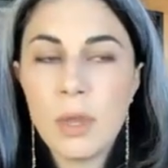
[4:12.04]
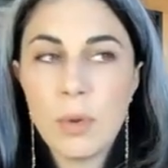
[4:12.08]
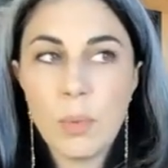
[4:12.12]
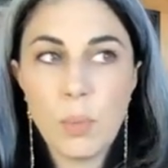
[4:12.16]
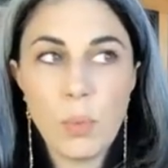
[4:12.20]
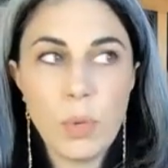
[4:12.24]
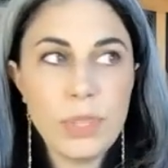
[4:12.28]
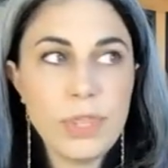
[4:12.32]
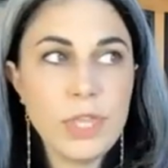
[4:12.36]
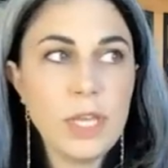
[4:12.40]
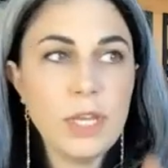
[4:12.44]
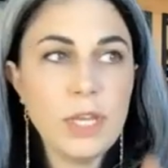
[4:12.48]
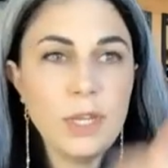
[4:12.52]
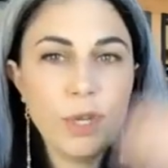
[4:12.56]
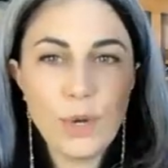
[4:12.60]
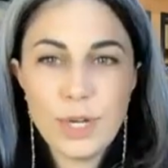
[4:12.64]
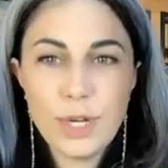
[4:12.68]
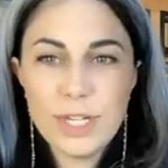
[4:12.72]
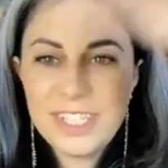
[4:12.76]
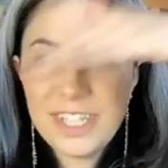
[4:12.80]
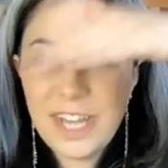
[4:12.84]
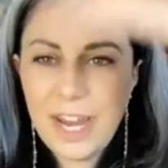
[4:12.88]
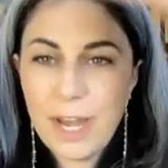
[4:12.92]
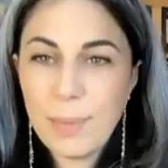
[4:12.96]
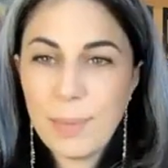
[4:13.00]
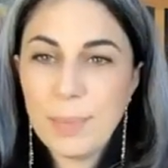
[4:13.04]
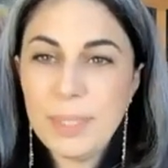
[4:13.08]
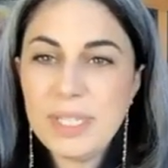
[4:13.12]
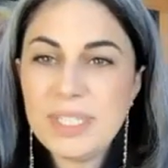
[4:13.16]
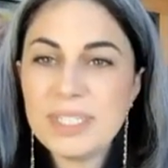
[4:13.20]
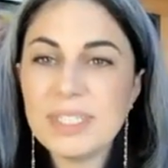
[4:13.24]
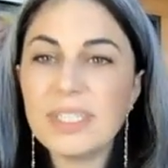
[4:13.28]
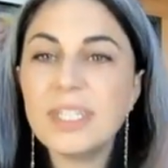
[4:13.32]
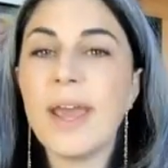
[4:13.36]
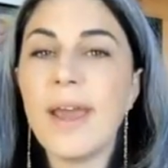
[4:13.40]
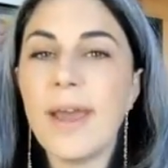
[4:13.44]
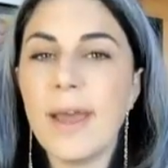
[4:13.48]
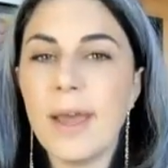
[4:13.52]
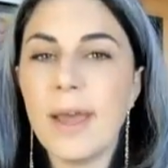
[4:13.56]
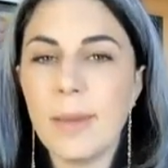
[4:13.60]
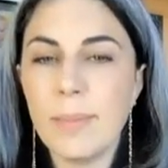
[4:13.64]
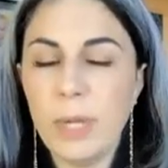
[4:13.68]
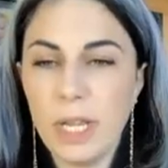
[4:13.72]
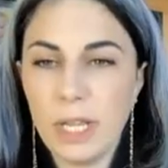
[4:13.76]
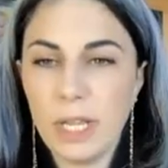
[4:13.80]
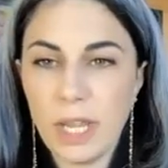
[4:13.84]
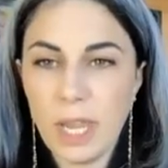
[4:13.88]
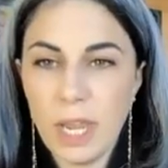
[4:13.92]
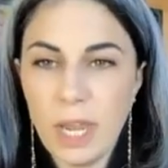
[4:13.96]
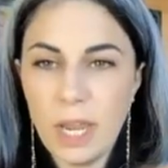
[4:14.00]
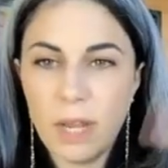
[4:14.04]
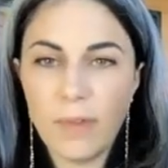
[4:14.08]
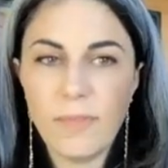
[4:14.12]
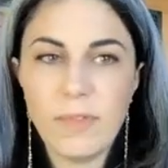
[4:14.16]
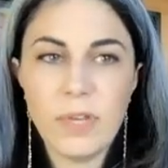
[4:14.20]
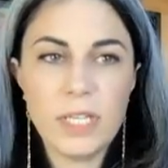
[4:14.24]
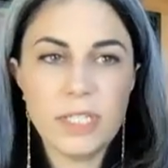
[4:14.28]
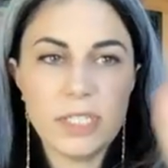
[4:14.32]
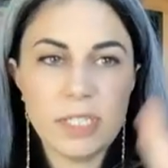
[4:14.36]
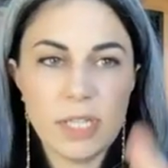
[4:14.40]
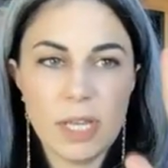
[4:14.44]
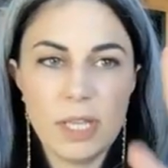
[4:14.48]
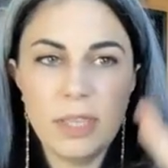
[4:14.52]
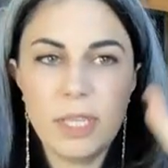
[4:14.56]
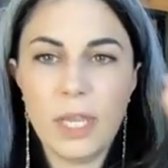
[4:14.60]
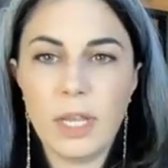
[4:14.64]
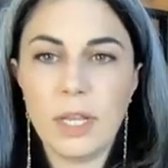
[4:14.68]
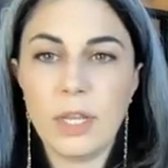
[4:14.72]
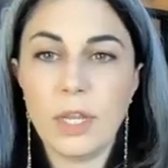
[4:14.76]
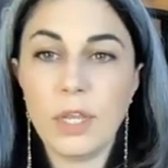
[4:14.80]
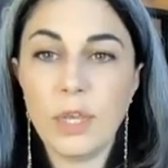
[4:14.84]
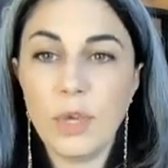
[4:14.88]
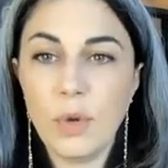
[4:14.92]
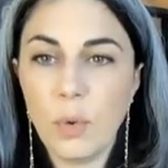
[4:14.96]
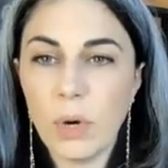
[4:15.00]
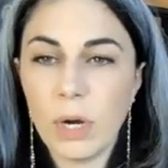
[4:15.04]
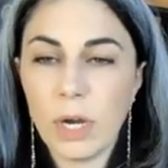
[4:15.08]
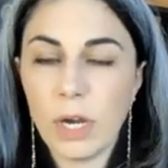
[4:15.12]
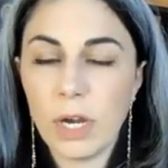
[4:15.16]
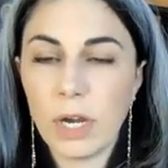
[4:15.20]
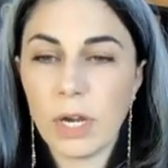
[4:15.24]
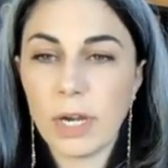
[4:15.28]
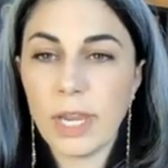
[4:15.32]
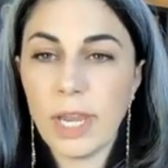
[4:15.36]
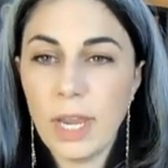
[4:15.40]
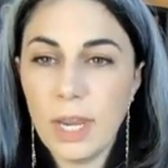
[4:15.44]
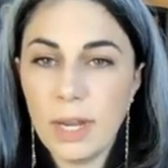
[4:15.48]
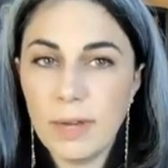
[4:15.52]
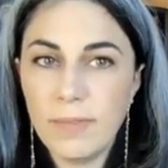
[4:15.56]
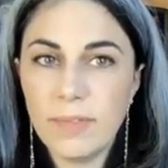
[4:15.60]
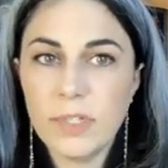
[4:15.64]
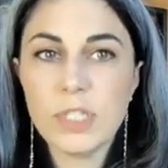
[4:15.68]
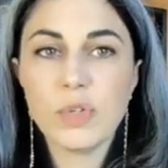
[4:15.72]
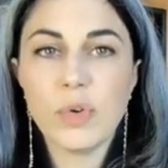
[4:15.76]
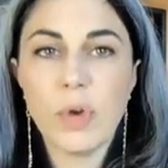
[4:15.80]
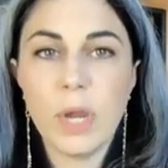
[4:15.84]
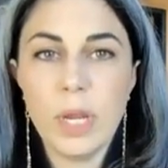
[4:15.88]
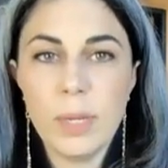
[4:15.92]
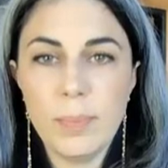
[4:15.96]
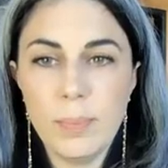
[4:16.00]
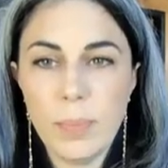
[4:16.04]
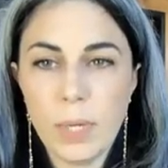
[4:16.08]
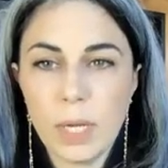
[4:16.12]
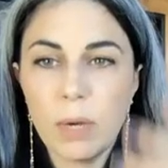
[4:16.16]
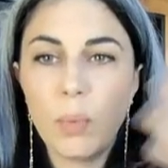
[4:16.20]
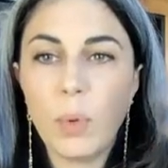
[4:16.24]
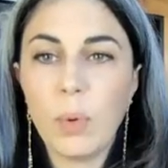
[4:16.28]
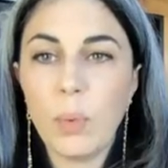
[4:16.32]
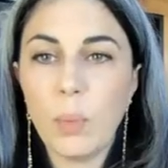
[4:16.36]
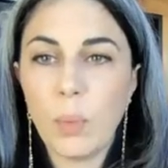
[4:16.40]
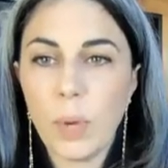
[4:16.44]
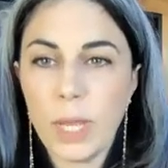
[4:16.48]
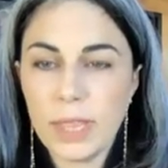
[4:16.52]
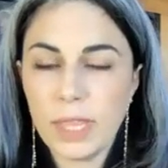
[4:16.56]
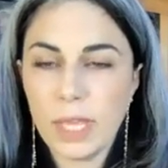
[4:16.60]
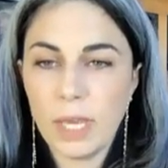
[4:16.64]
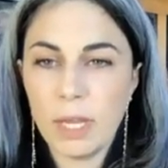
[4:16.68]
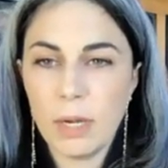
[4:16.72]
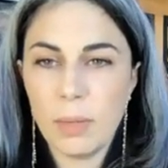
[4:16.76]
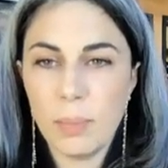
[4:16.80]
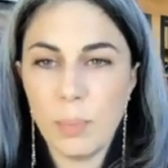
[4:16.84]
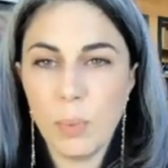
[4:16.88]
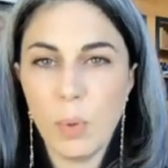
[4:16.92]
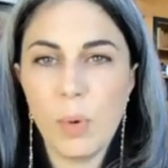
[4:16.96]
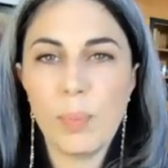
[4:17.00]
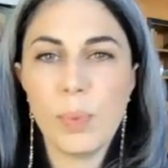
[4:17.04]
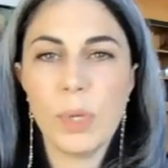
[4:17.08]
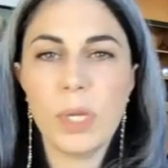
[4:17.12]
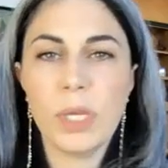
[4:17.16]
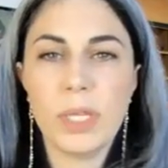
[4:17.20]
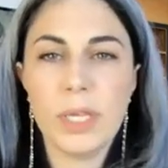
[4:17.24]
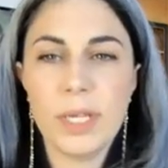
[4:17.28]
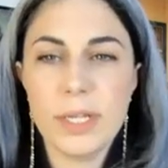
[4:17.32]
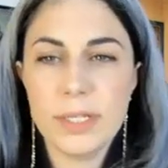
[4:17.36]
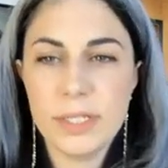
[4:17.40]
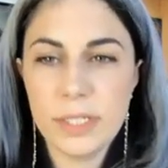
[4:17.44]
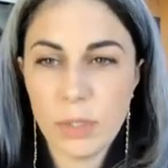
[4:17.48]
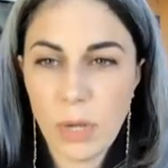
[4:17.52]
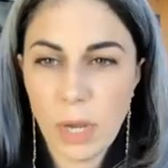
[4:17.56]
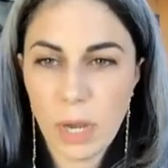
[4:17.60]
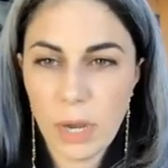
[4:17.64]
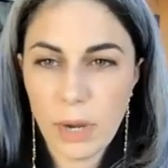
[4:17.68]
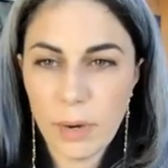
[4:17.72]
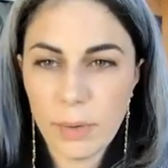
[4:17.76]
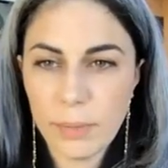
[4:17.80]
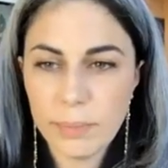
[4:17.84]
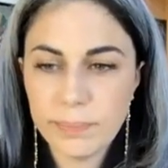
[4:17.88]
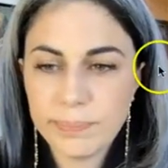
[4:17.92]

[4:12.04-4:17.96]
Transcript: within your assignments tab in Canvas, and then your Canvas gradebook will weight that appropriately as you go.